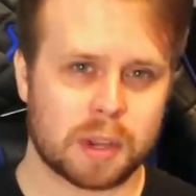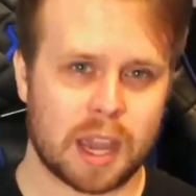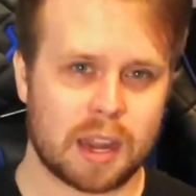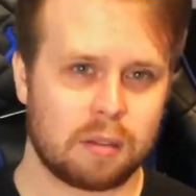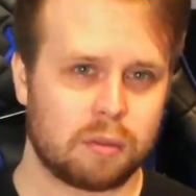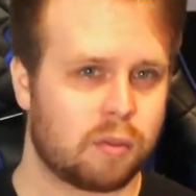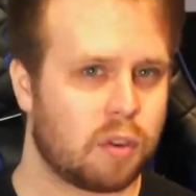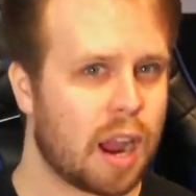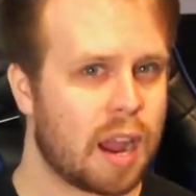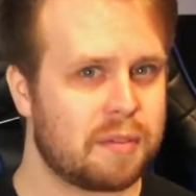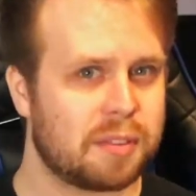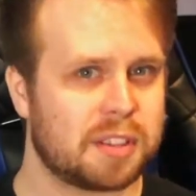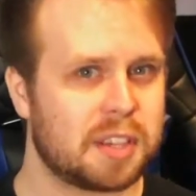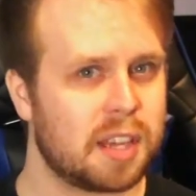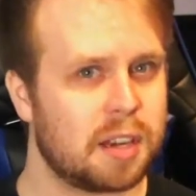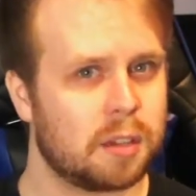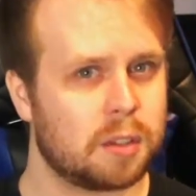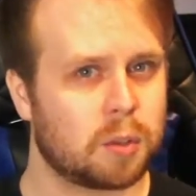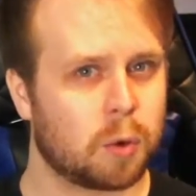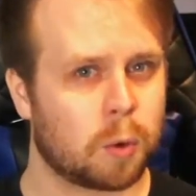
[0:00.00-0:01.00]
kind of
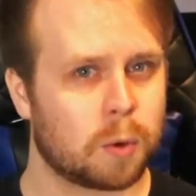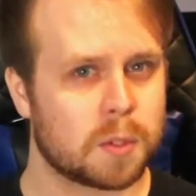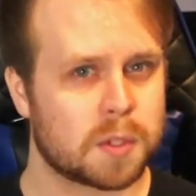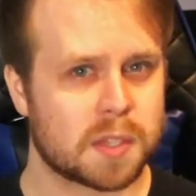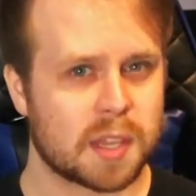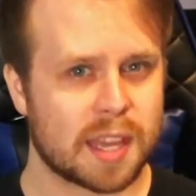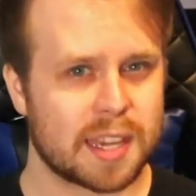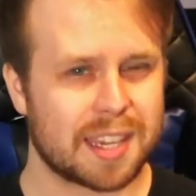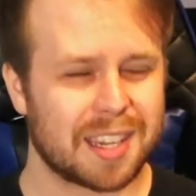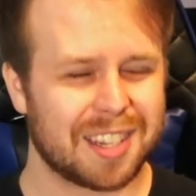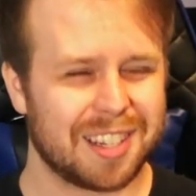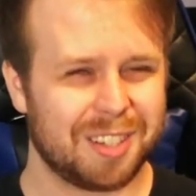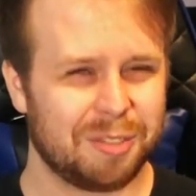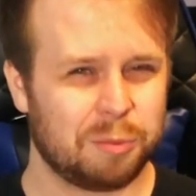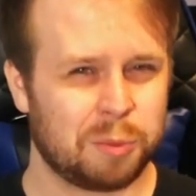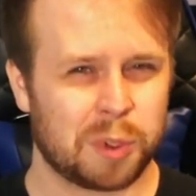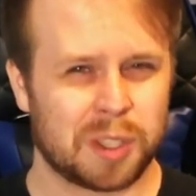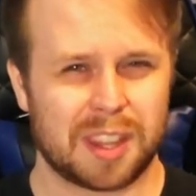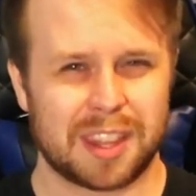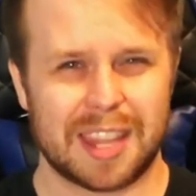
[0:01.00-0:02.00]
gravitated towards like a
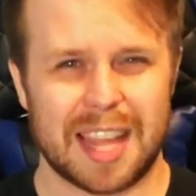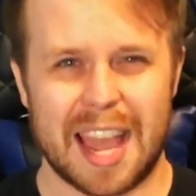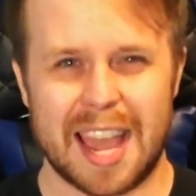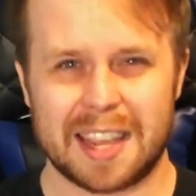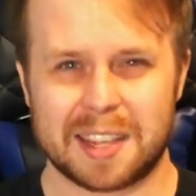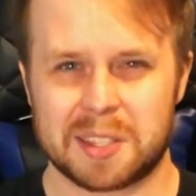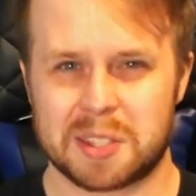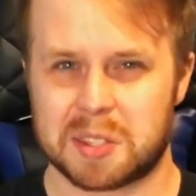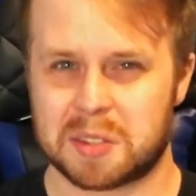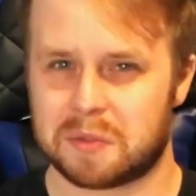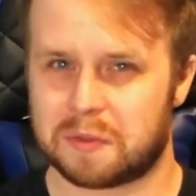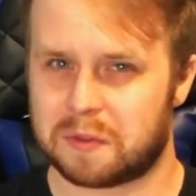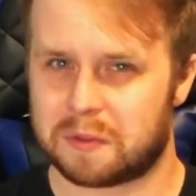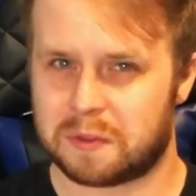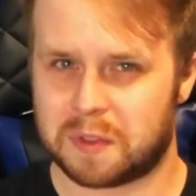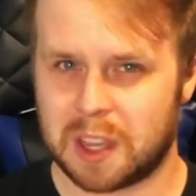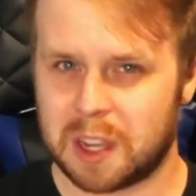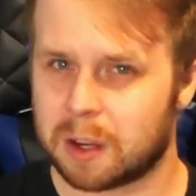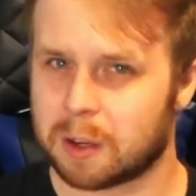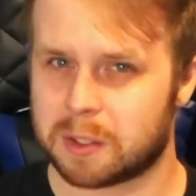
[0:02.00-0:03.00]
relaxed
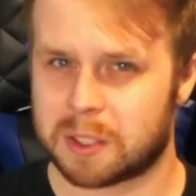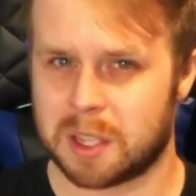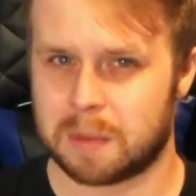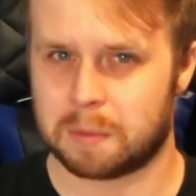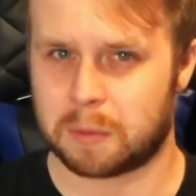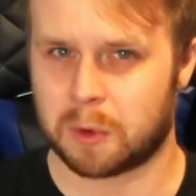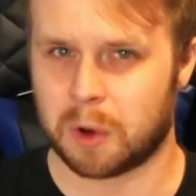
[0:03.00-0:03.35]
fingertip